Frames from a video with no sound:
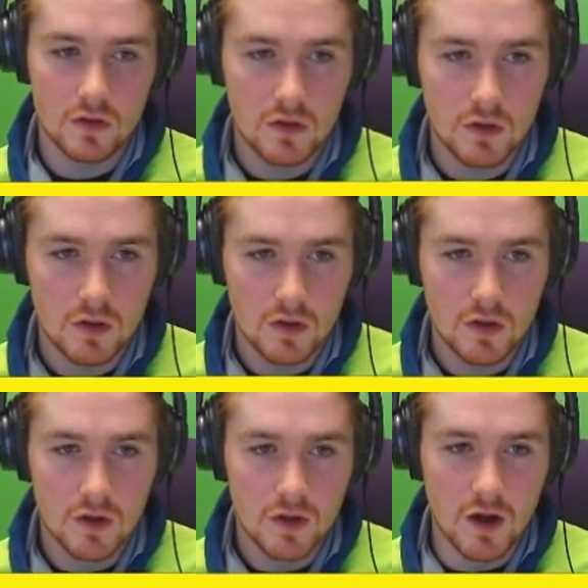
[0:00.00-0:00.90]
Nice. Yes.
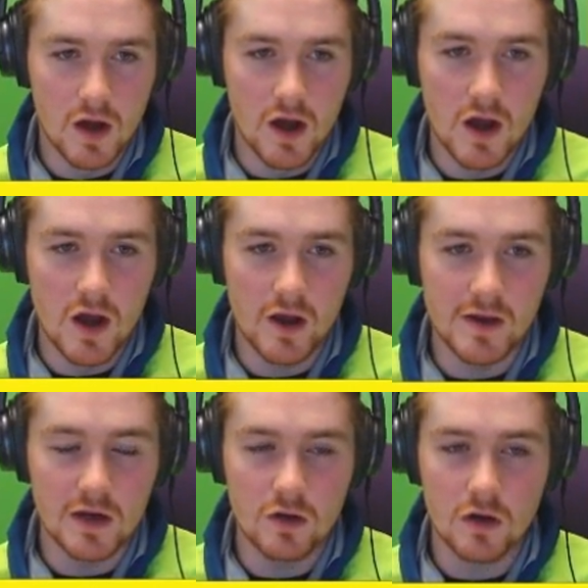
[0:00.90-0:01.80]
Oh,
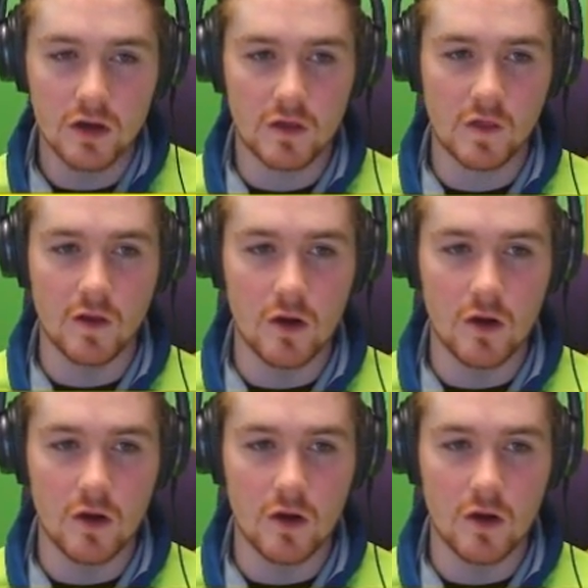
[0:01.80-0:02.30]
you look like